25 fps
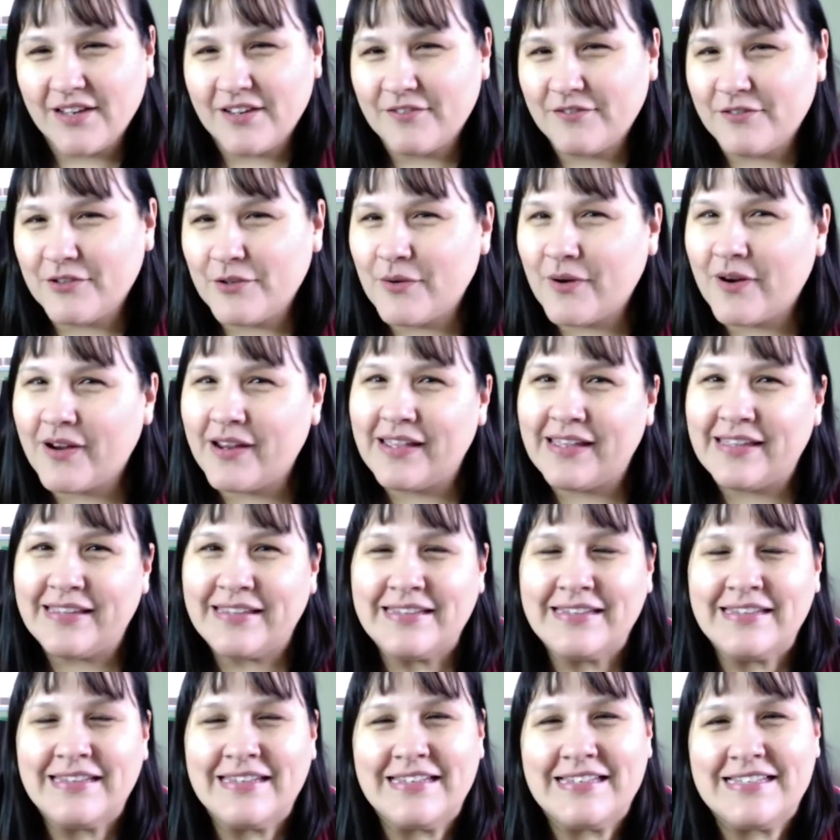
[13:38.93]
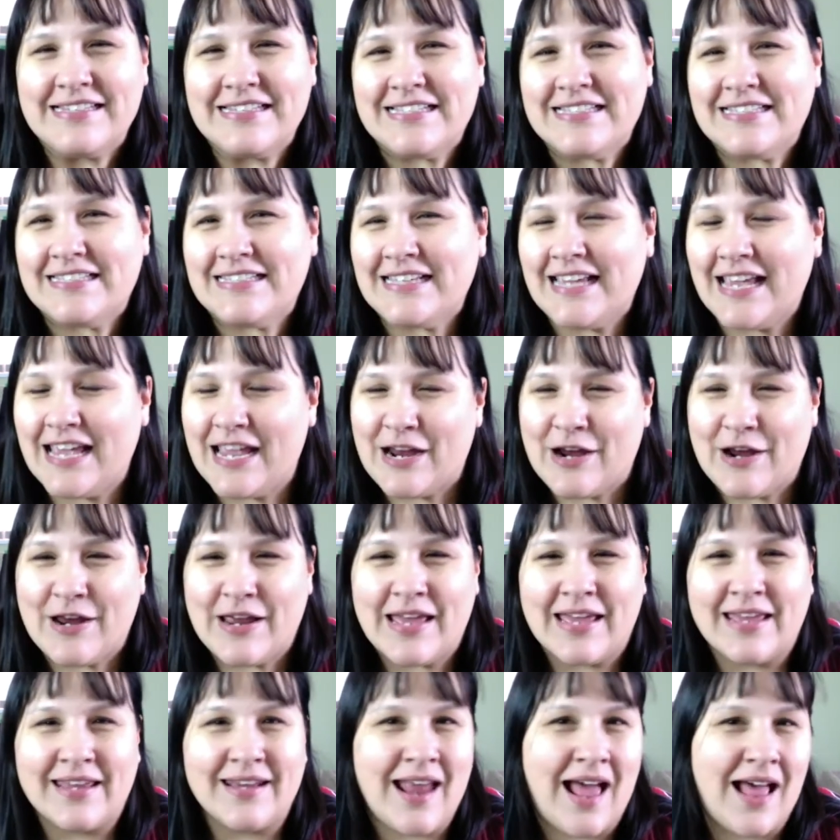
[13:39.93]
If you are in the DC
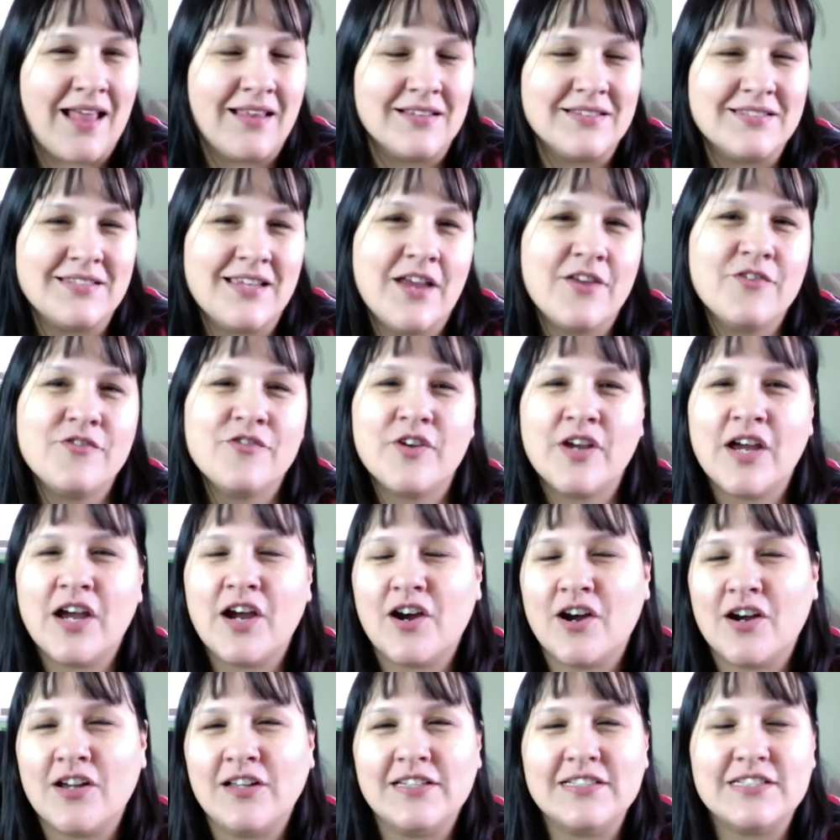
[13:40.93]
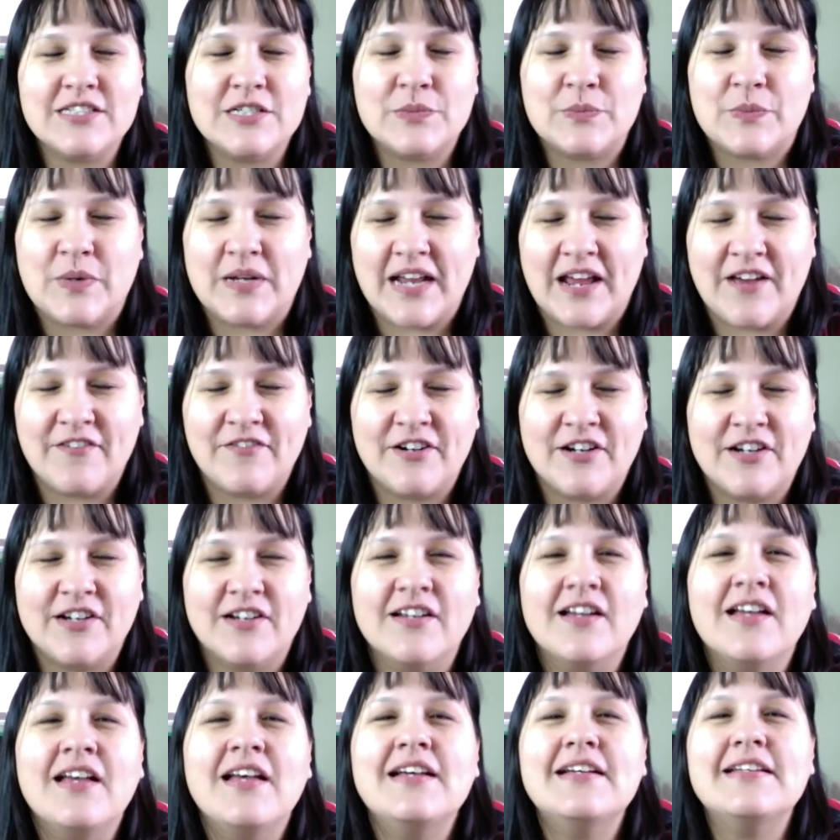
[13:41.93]
area, in Alexandria, Arlington, whatever,
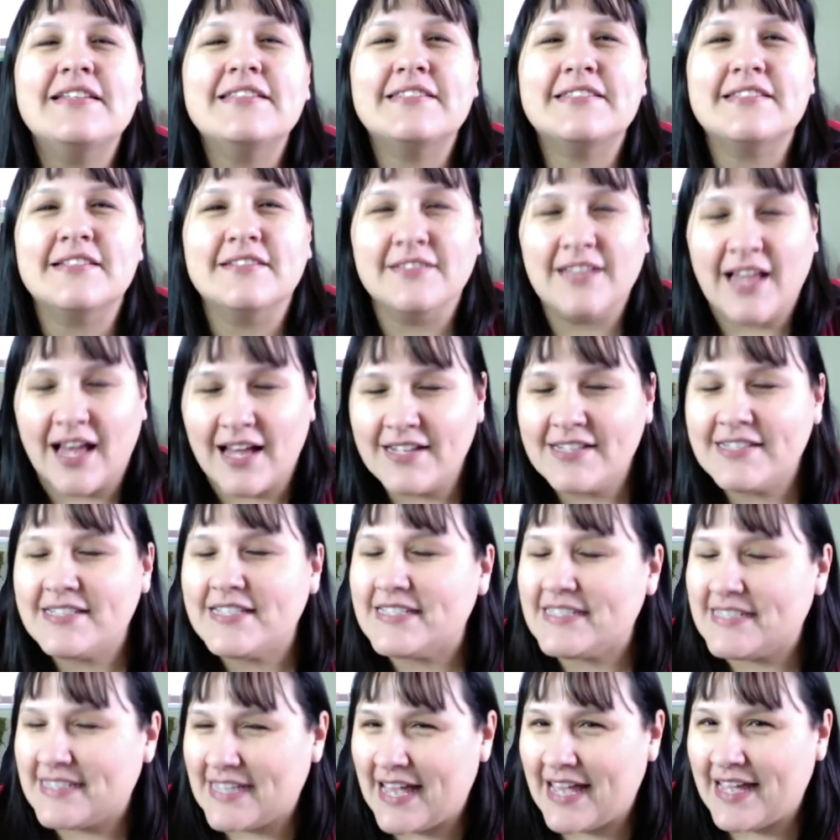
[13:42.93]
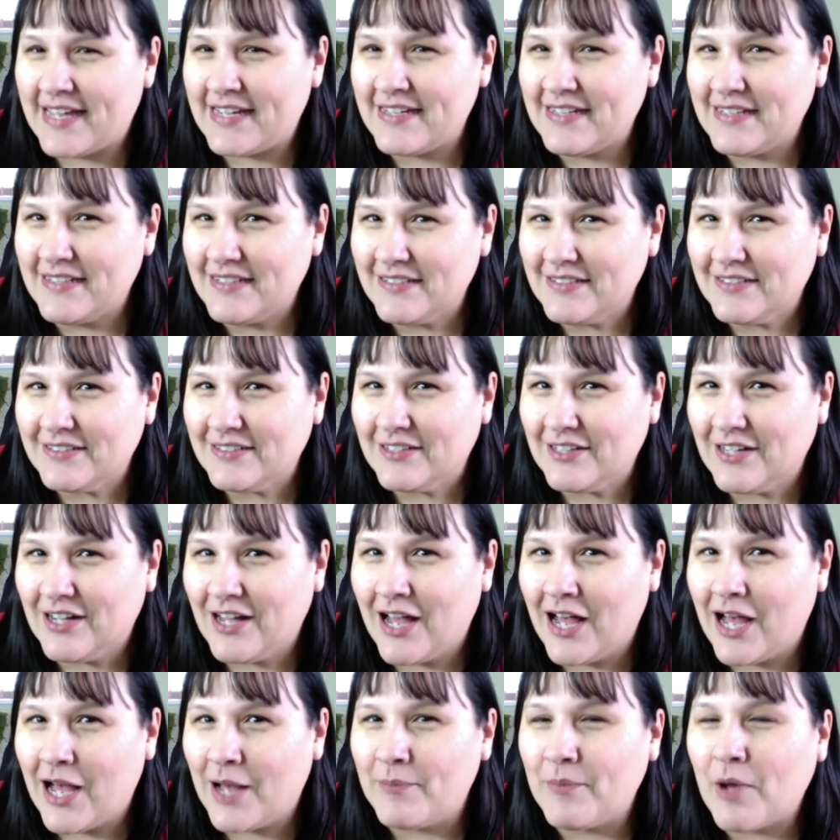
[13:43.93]
Salon de Zen
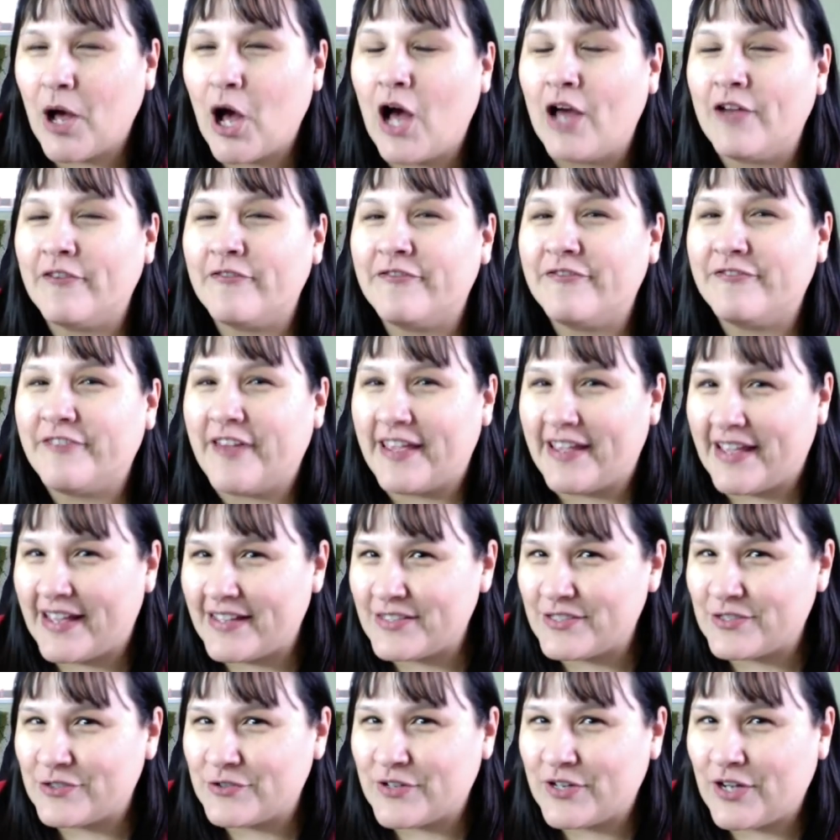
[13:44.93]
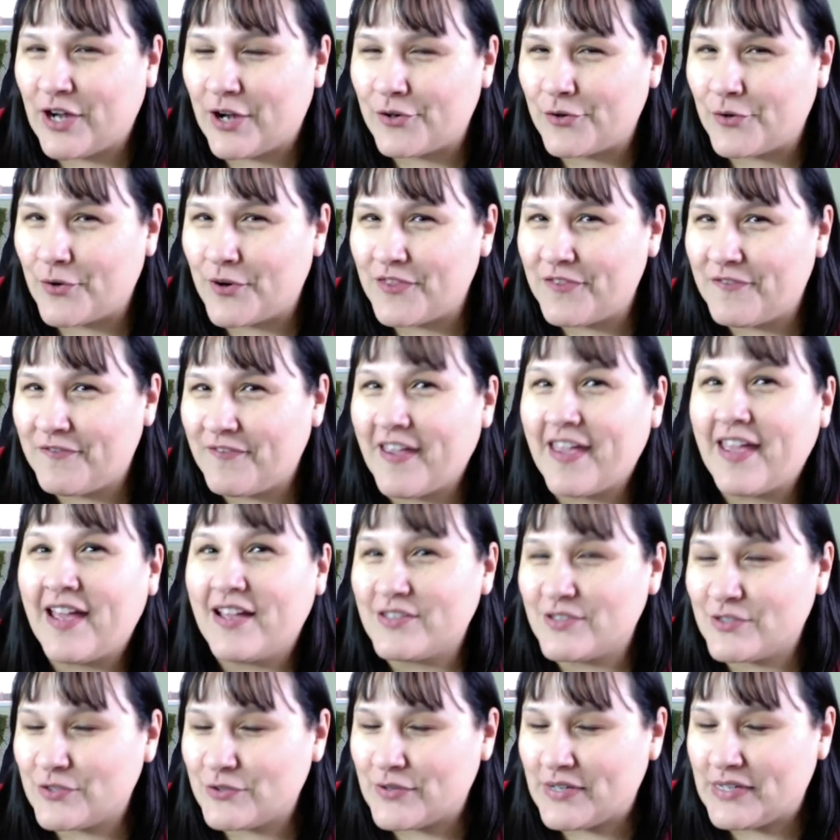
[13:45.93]
on Fayette Street, on North
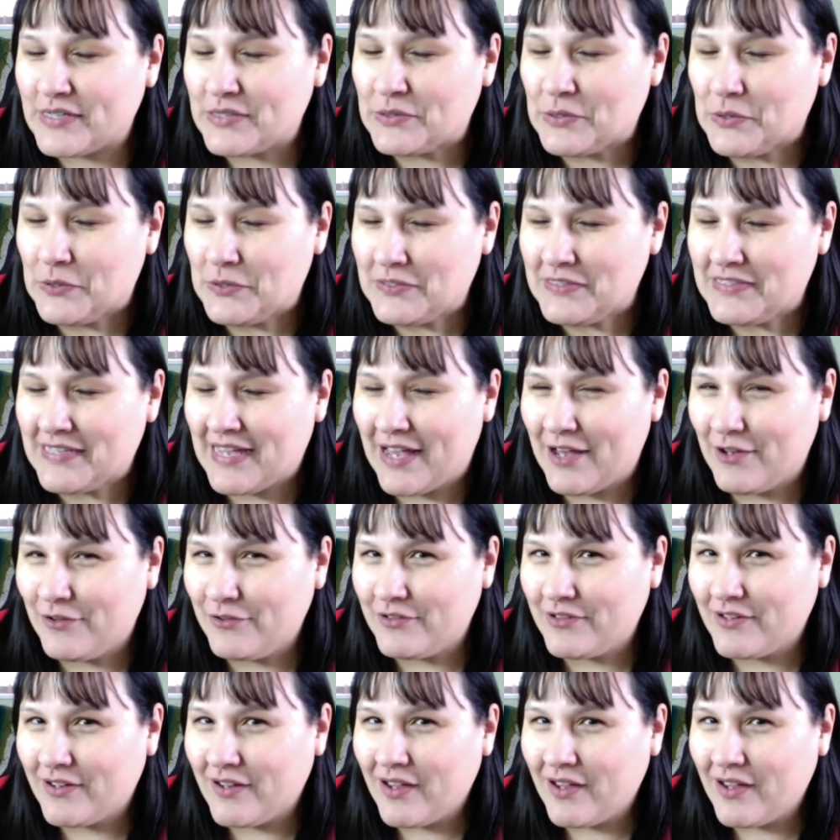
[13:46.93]
Fayette Street in Old Town.